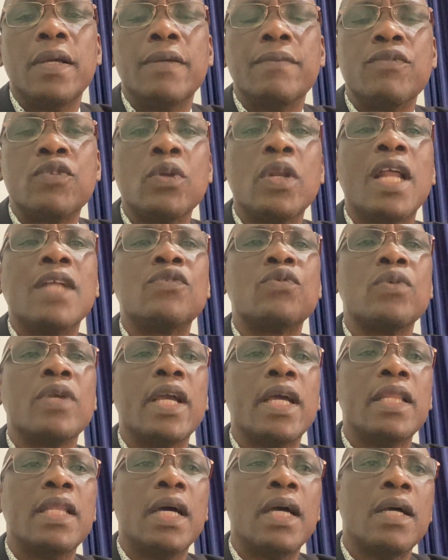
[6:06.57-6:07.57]
so that
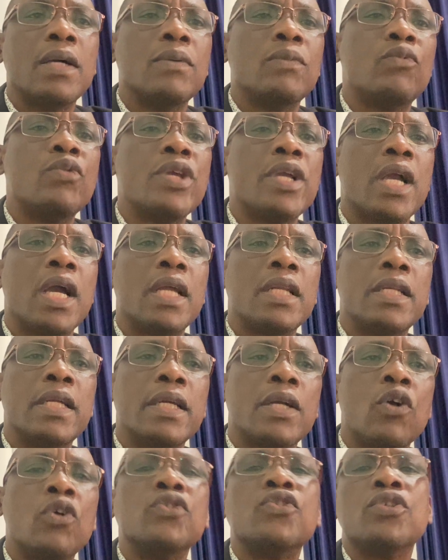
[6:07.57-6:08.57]
together we can
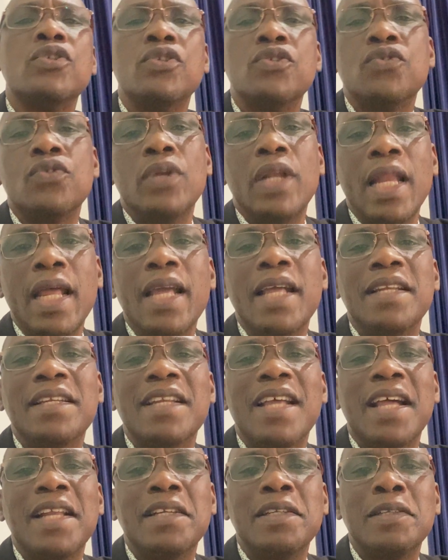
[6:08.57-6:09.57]
continue to learn
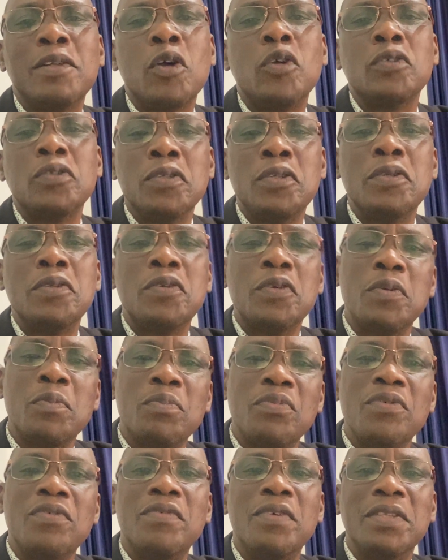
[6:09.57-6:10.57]
and continue to
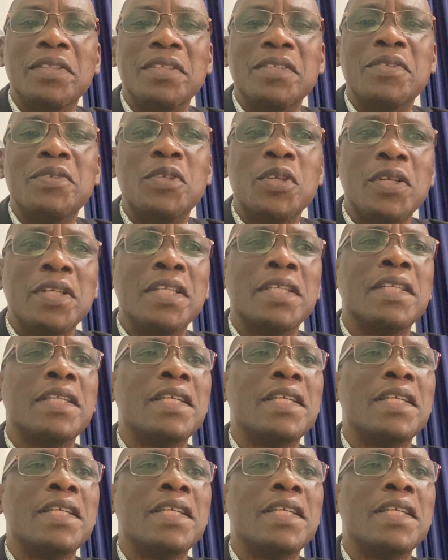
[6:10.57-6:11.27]
improve on this journey.